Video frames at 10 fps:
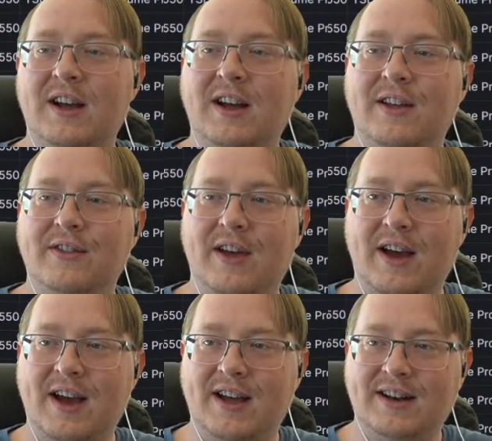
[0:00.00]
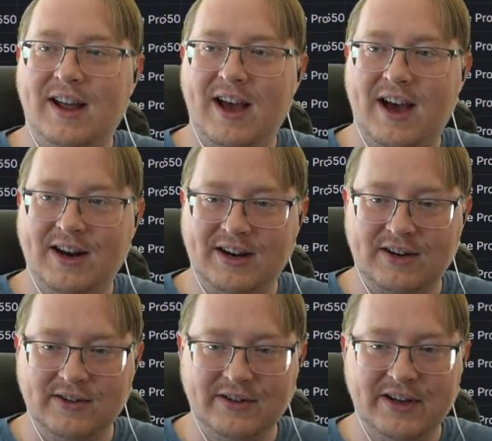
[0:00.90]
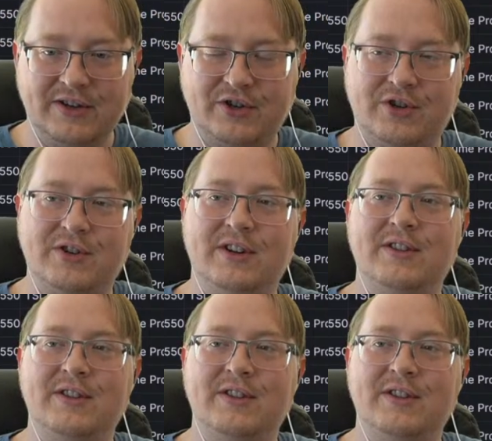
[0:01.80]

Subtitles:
that had a glitch